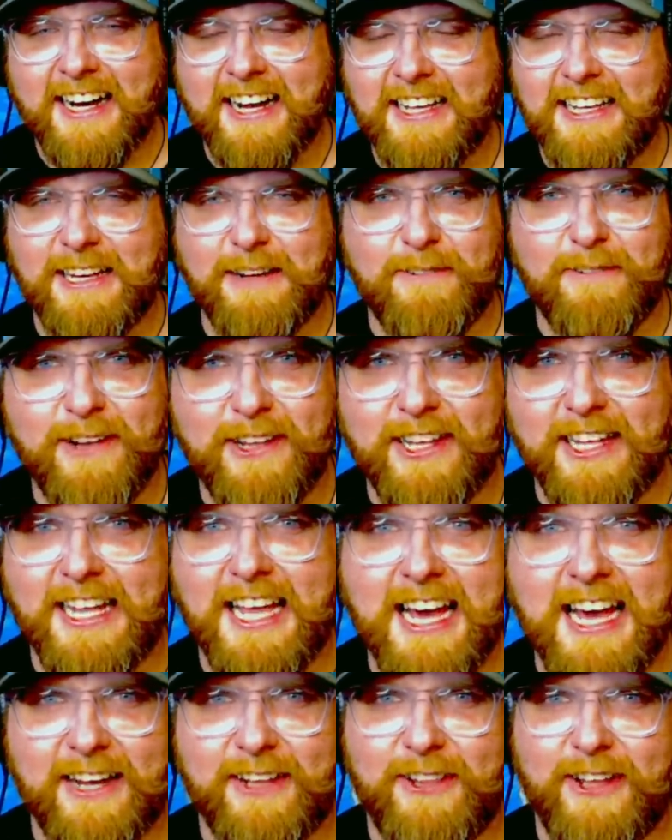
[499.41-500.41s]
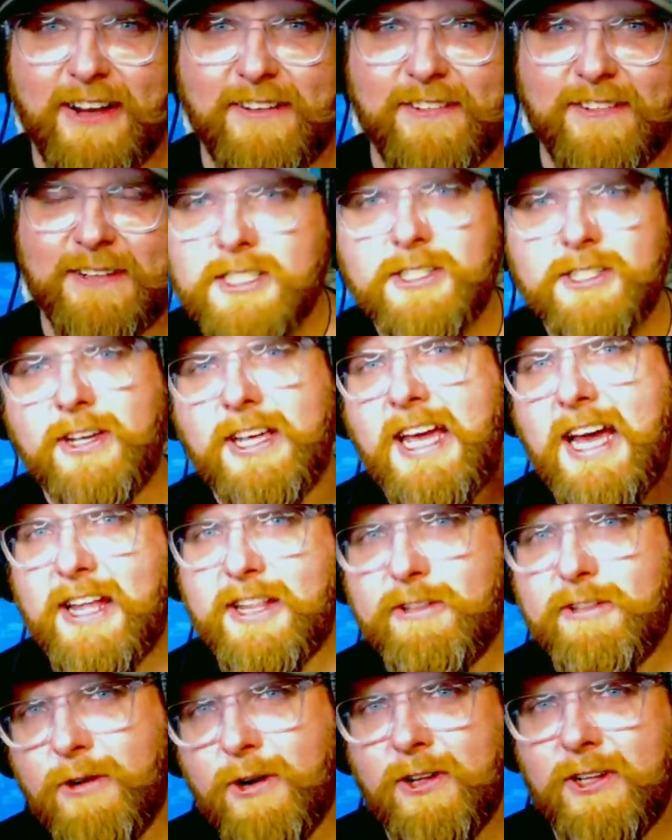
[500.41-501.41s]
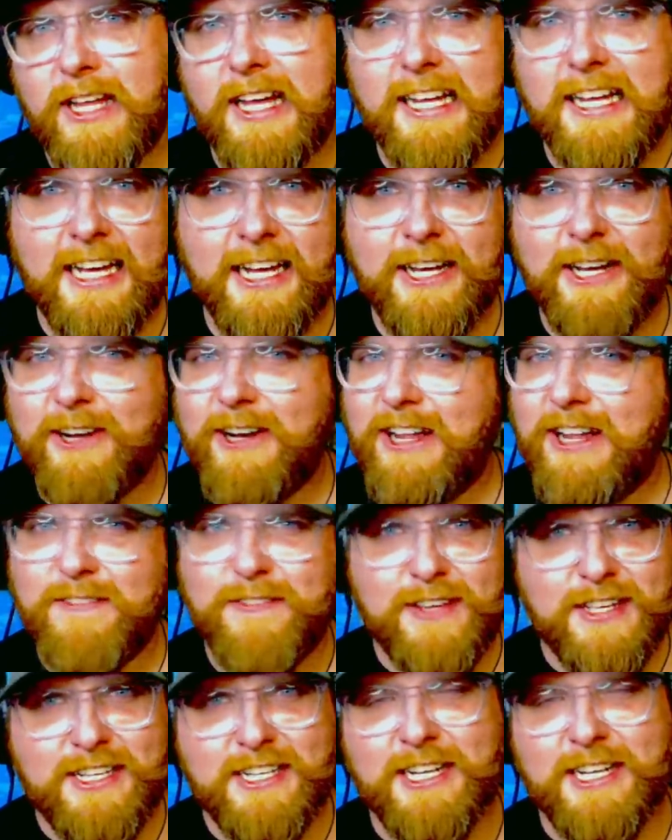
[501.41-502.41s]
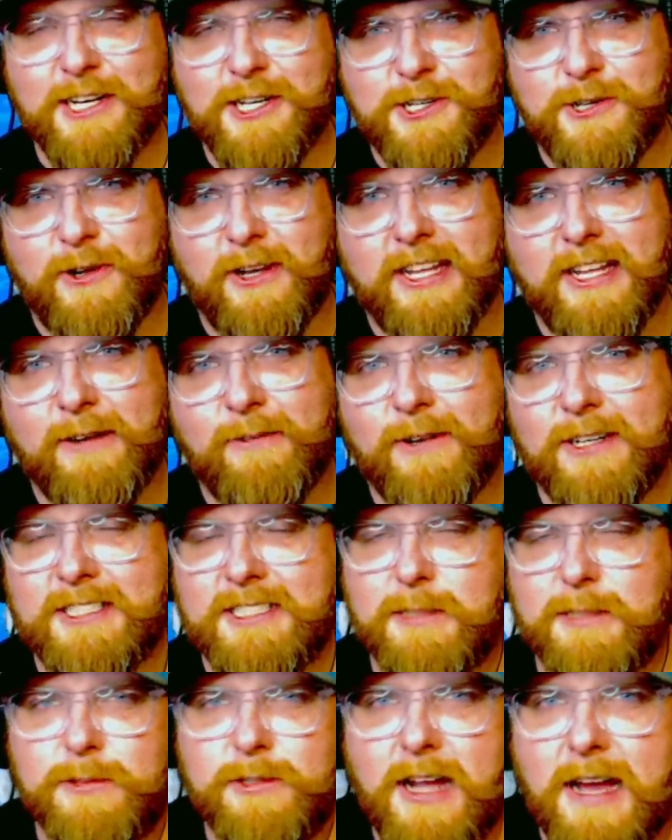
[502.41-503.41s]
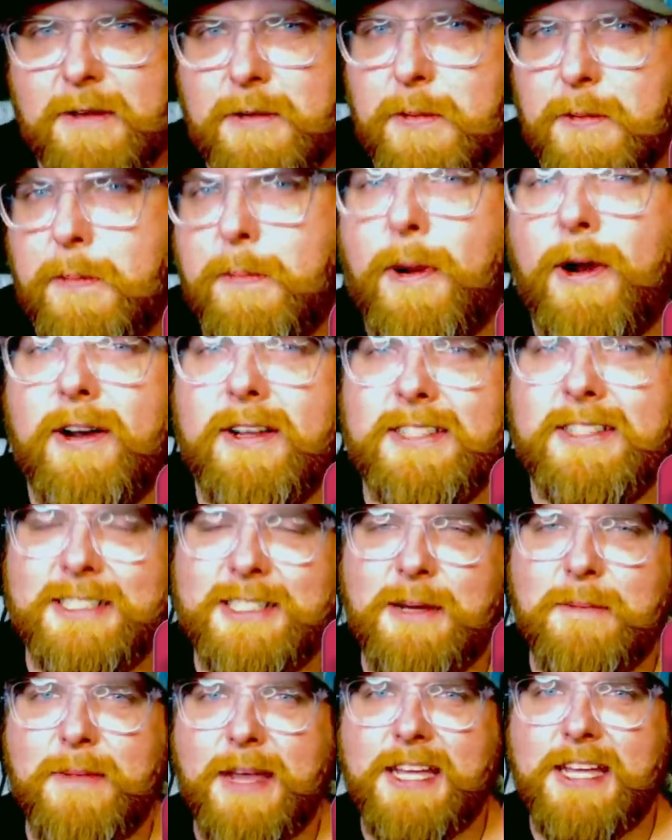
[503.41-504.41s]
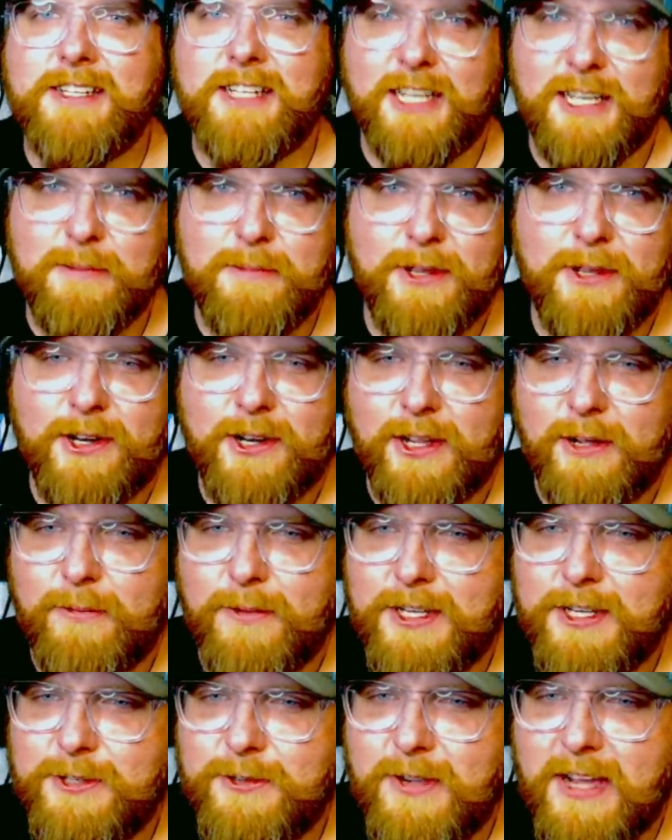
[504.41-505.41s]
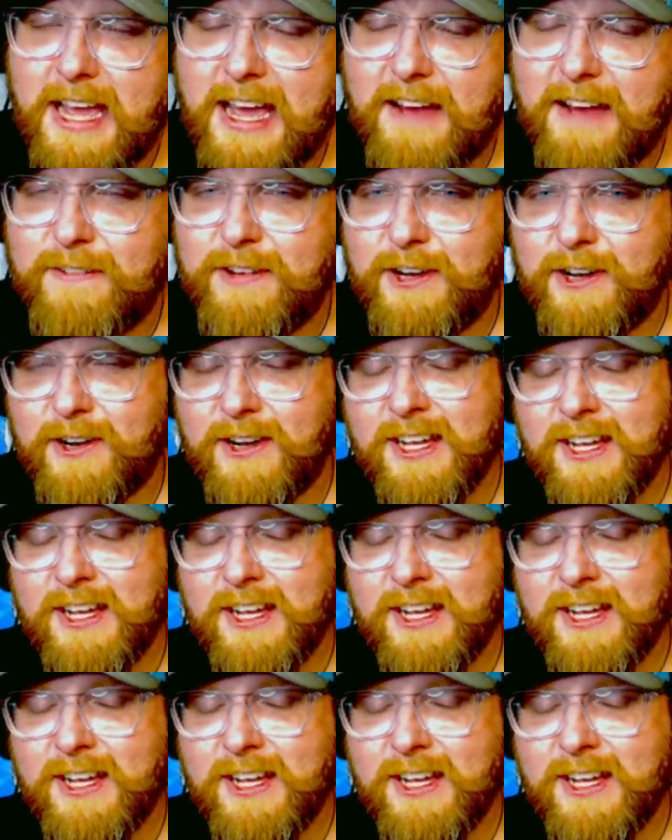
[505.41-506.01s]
You really gotta love it. So yeah, throw a like on there if you did enjoy that one. Subscribe to be part of this amazing community we do have here.